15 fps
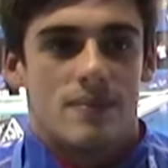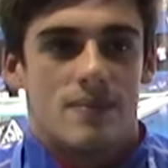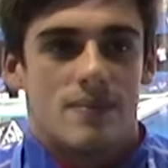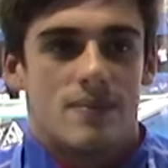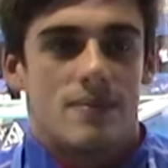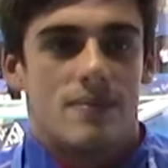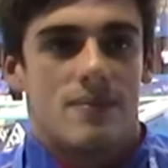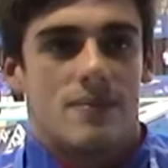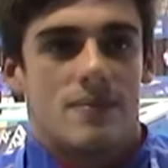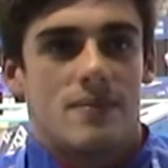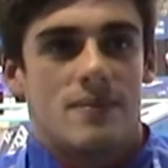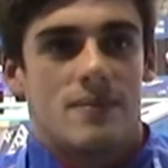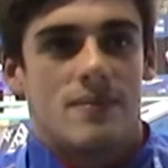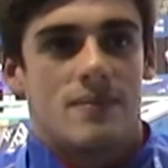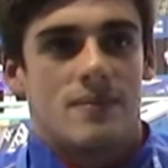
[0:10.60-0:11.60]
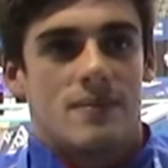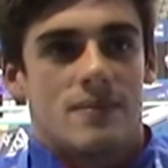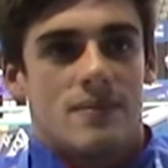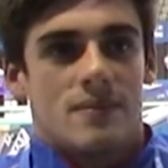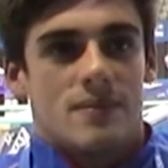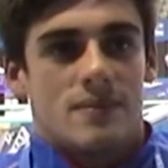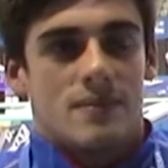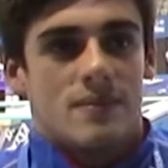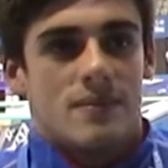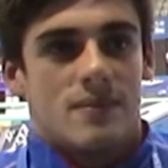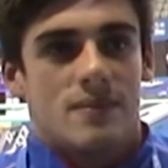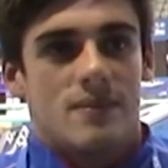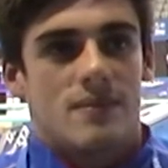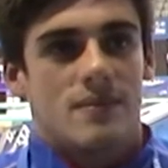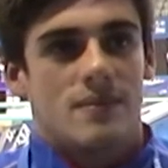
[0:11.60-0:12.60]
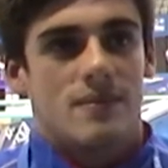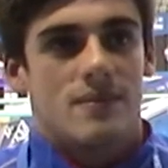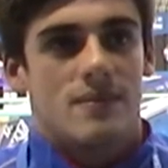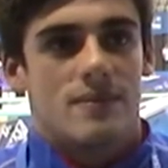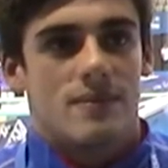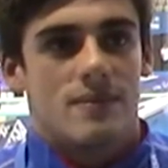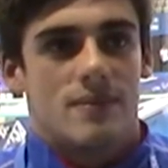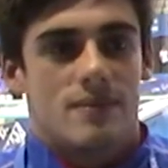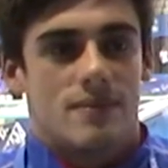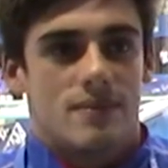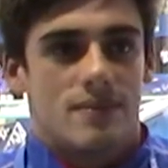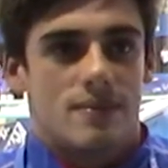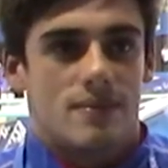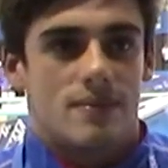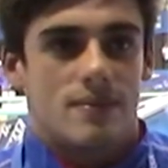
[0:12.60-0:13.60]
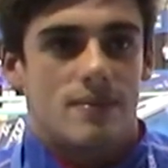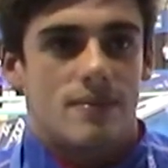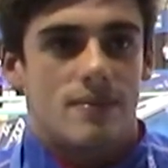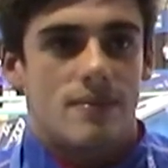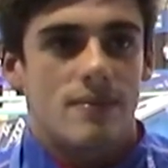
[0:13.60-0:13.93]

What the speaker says: [no speech]